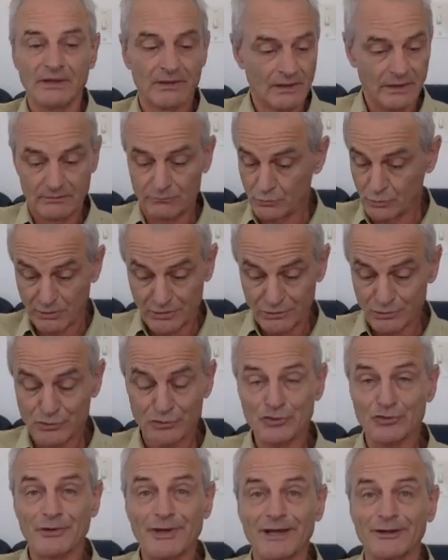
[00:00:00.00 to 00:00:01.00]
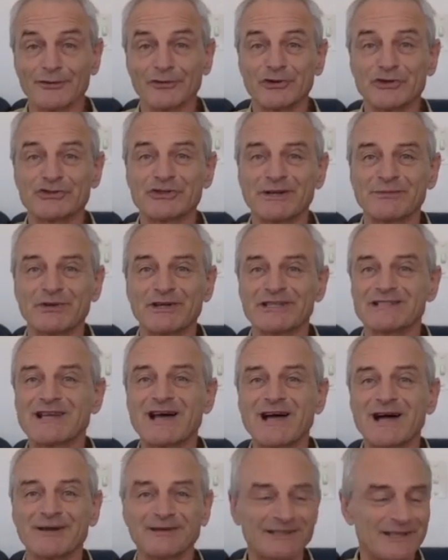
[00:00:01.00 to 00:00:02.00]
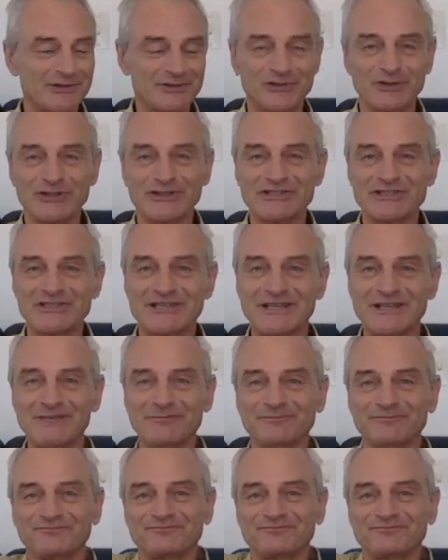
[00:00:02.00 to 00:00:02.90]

And we can do that on the same guitar, as you can see.